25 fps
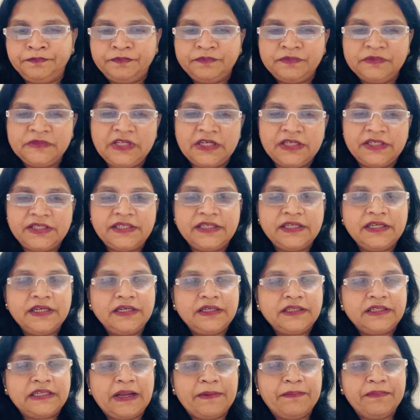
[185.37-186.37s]
The
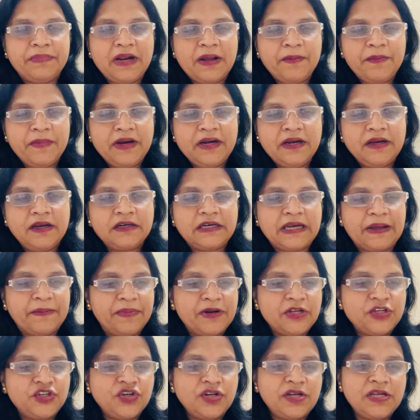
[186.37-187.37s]

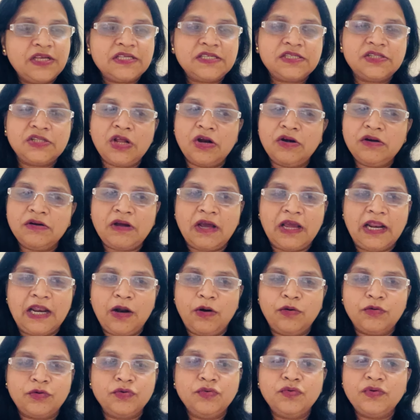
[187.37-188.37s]
temperature is not
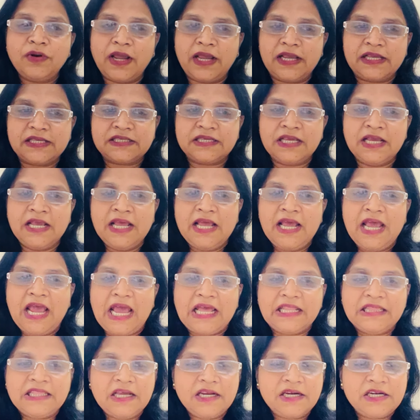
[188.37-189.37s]
allowed to rise
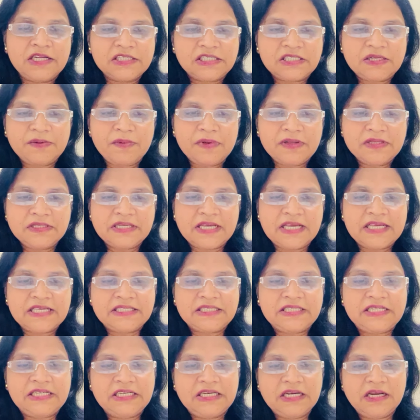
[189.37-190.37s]
and the disturbance is
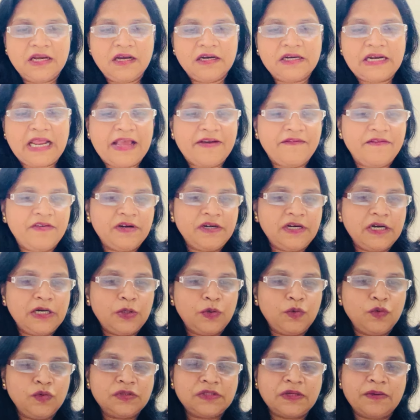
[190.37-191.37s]
diverted
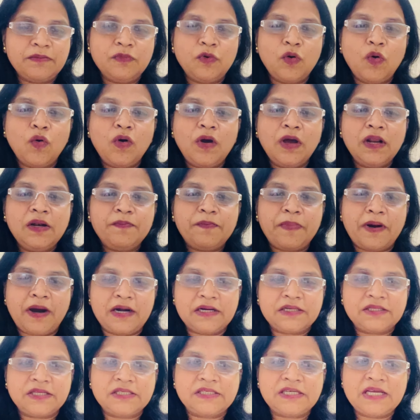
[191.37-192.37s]
to some local
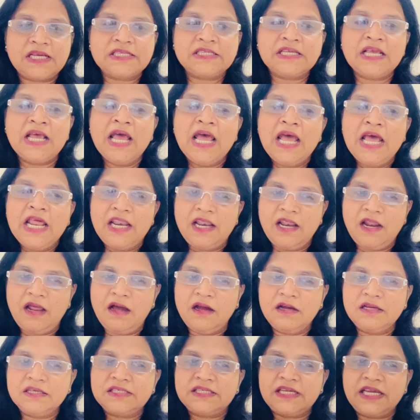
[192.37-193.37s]
parts such as
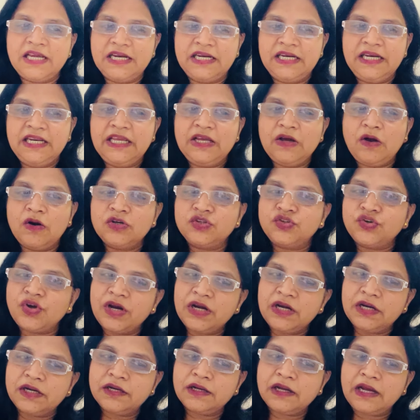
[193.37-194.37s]
lungs, kidney or
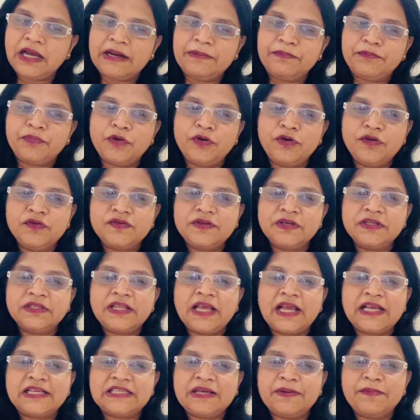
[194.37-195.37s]
joint and producing the
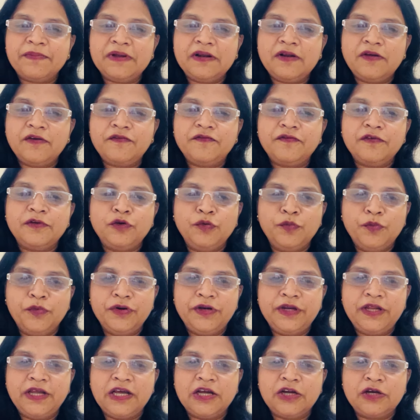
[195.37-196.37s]
example of
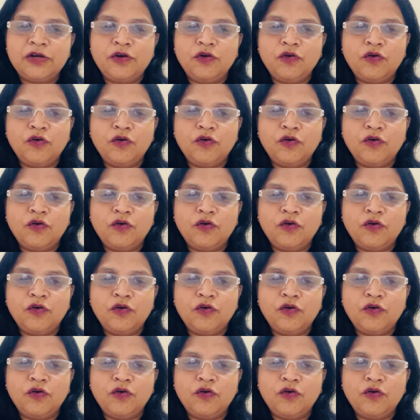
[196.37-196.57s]
pneumonia,